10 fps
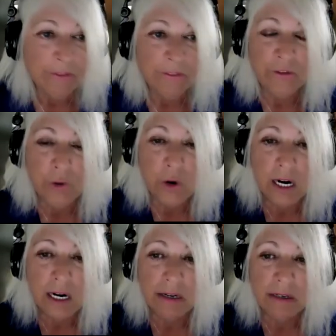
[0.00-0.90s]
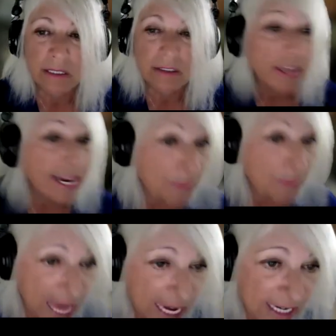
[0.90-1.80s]
for
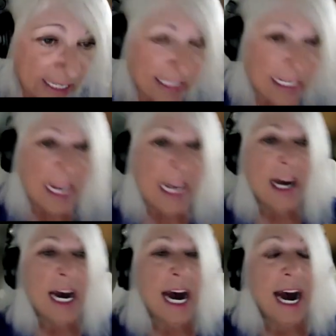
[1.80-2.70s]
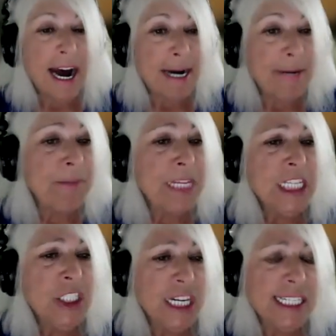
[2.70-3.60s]
diabetics.
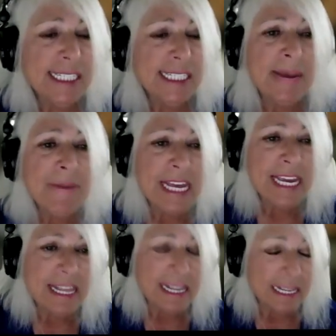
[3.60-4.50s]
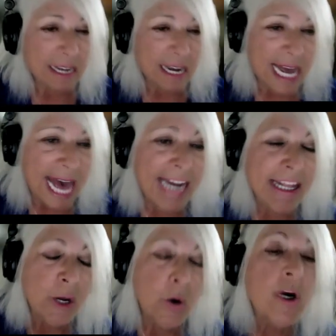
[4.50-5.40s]
Just something out of the
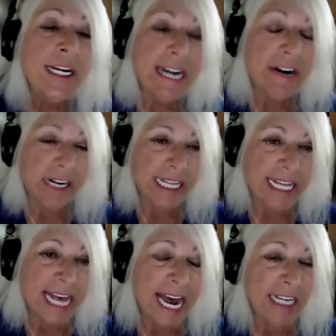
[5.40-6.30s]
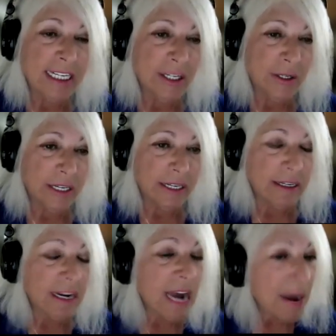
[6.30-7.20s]
ordinary that your
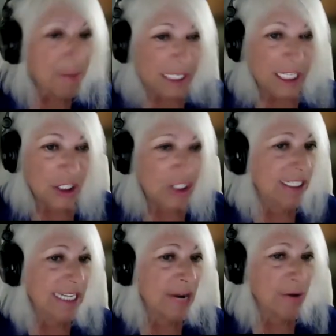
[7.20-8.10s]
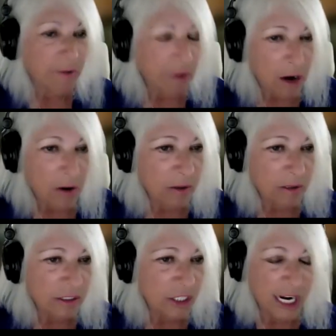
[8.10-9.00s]
competition down the road
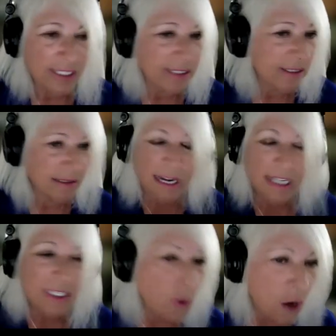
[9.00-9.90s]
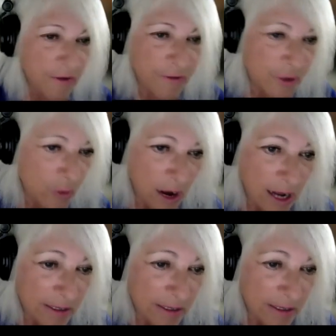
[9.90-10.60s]
just doesn't offer at all.